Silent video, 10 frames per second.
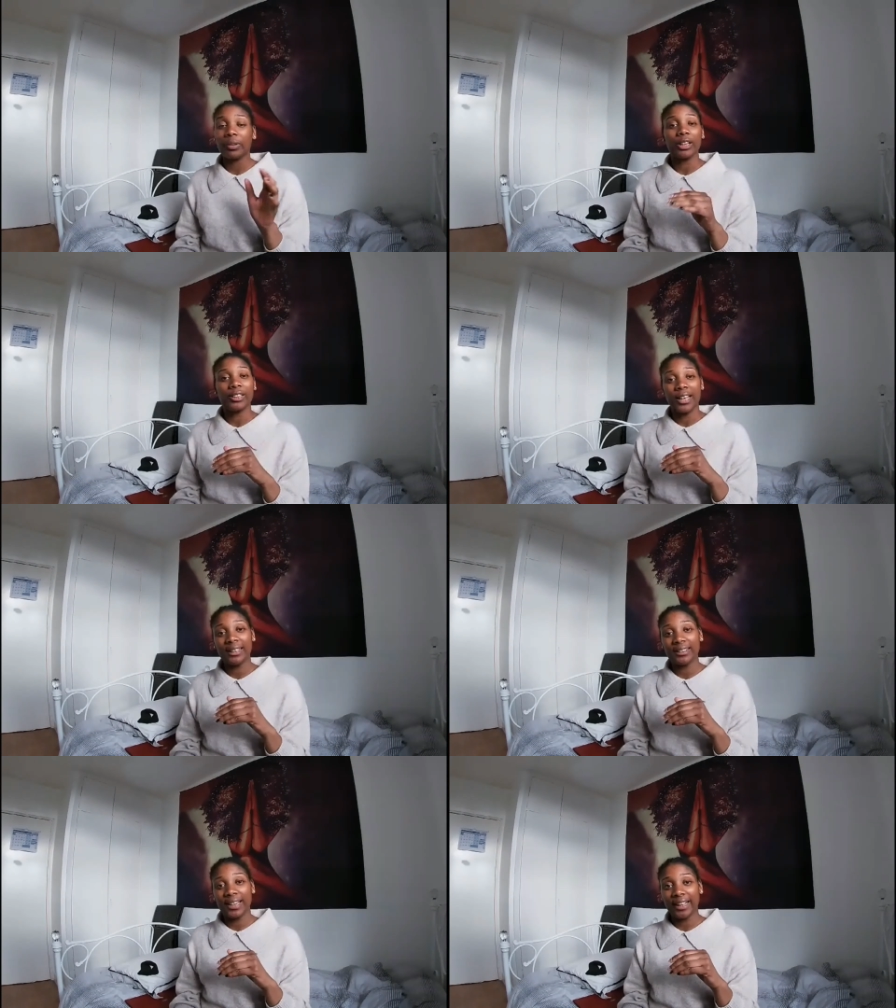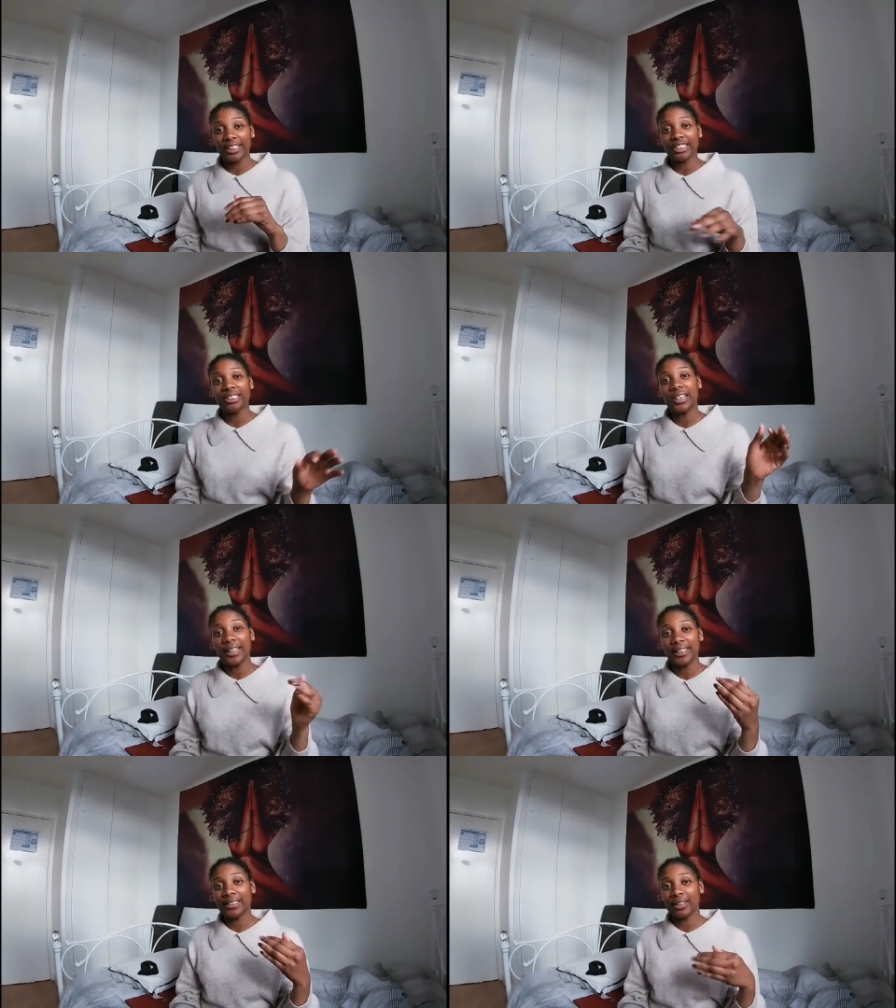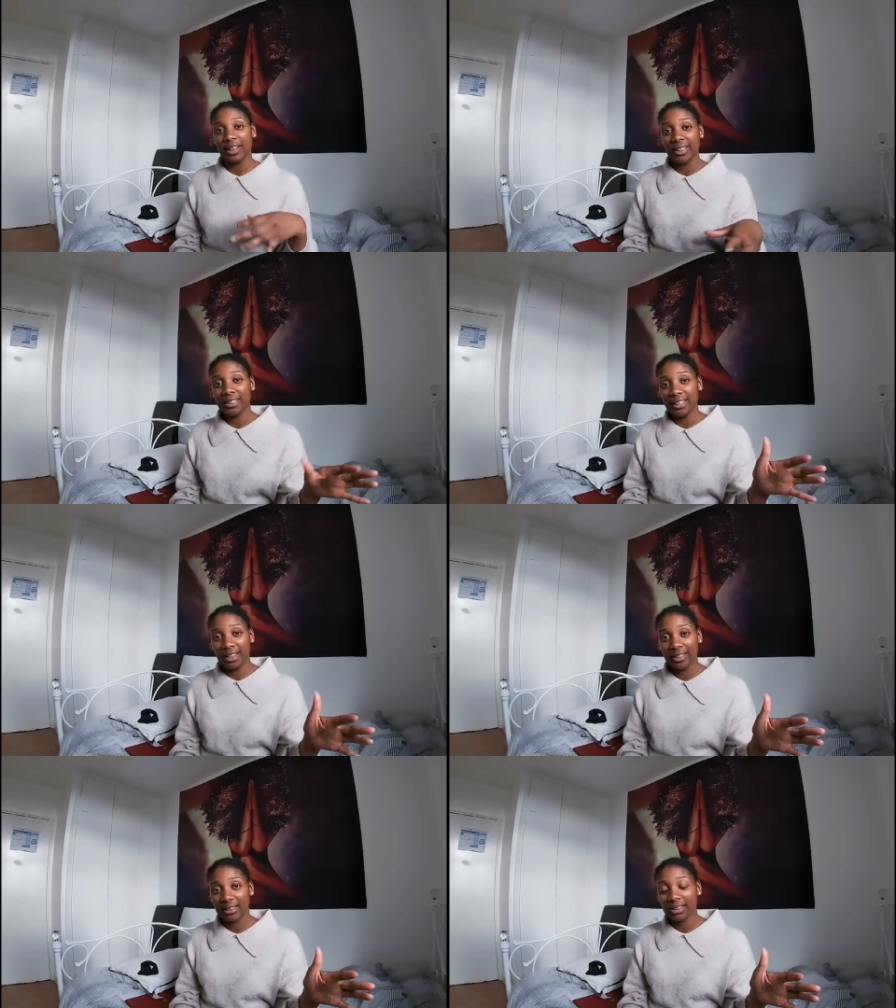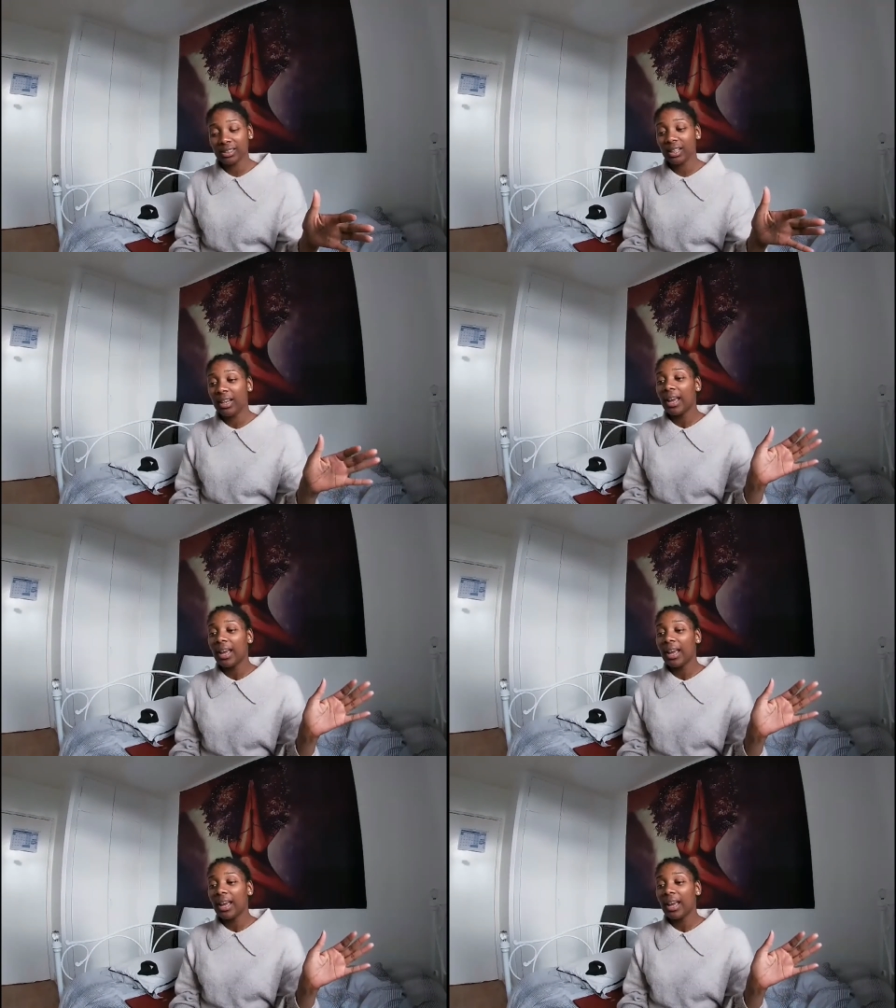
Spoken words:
and then next is the Indians,